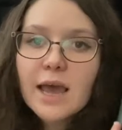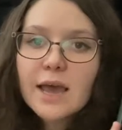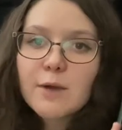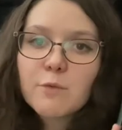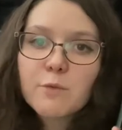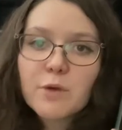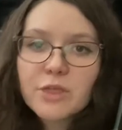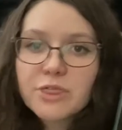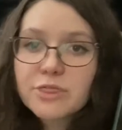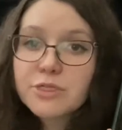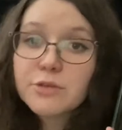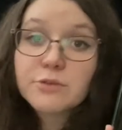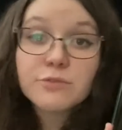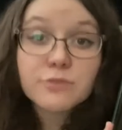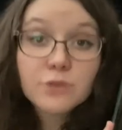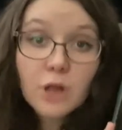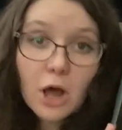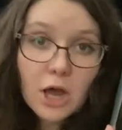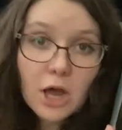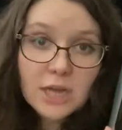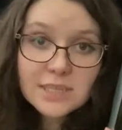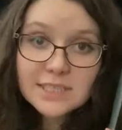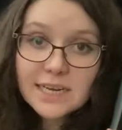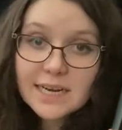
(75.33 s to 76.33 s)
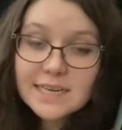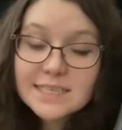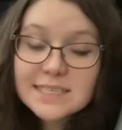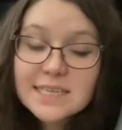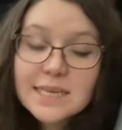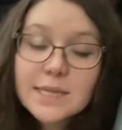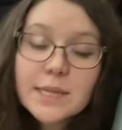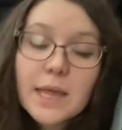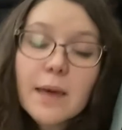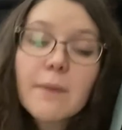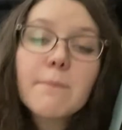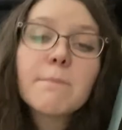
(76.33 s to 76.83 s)
with the flaws that I see
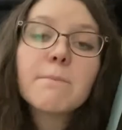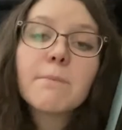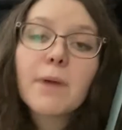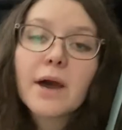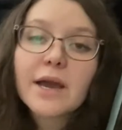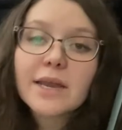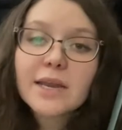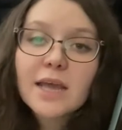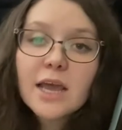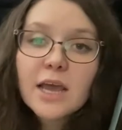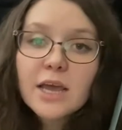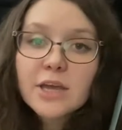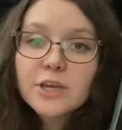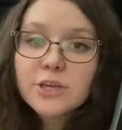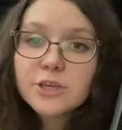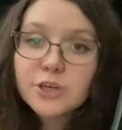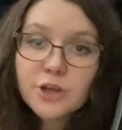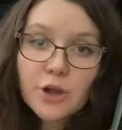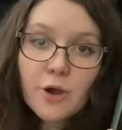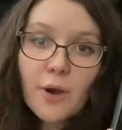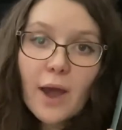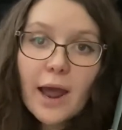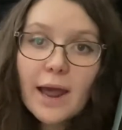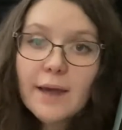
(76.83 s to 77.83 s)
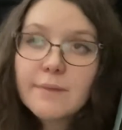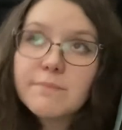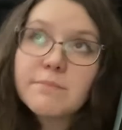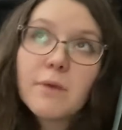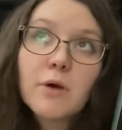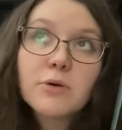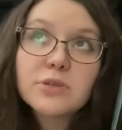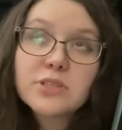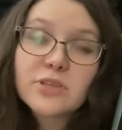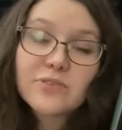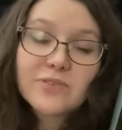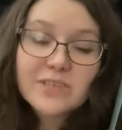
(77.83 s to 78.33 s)
in them, but, you know,
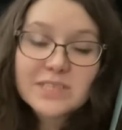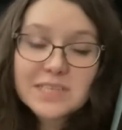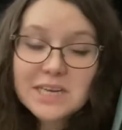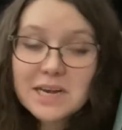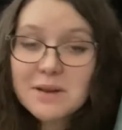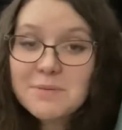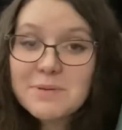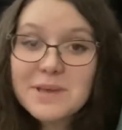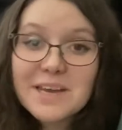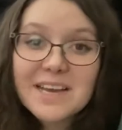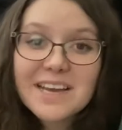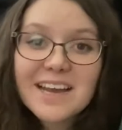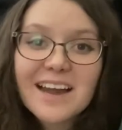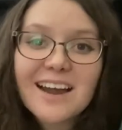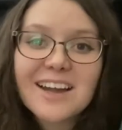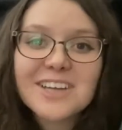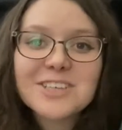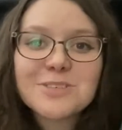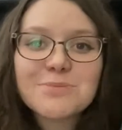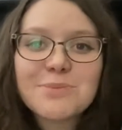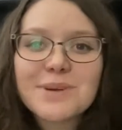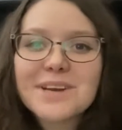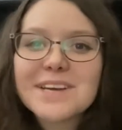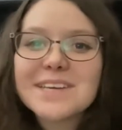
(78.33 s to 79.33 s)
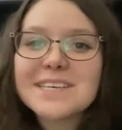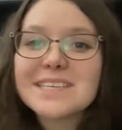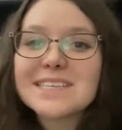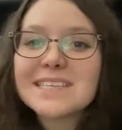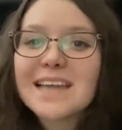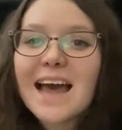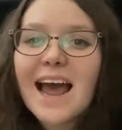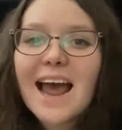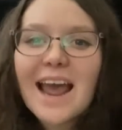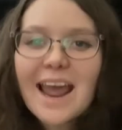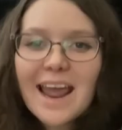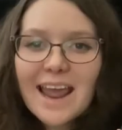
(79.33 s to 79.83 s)
most of it's going to be a gush because
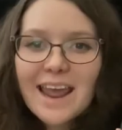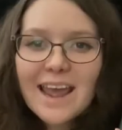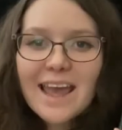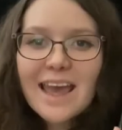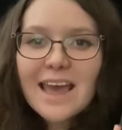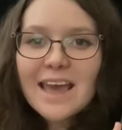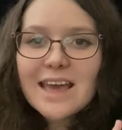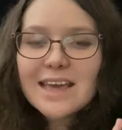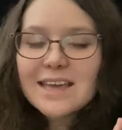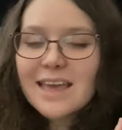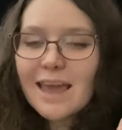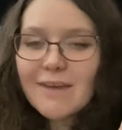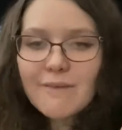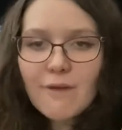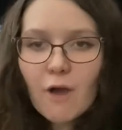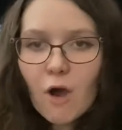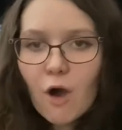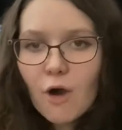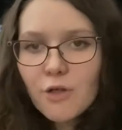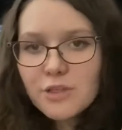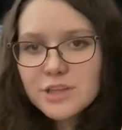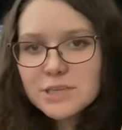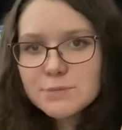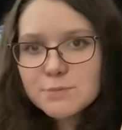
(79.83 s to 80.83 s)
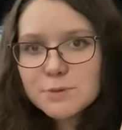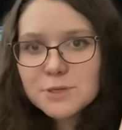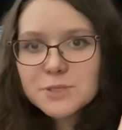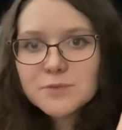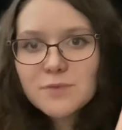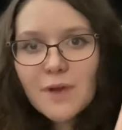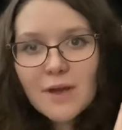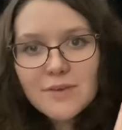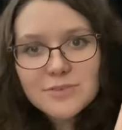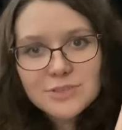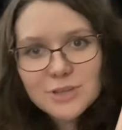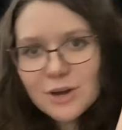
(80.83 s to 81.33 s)
I gave all these books
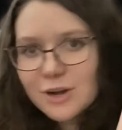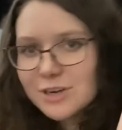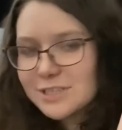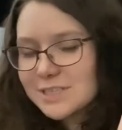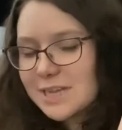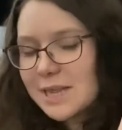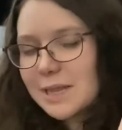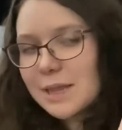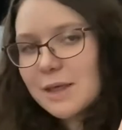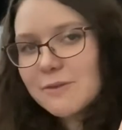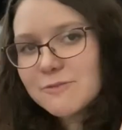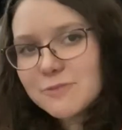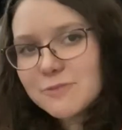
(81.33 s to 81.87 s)
5 stars and I love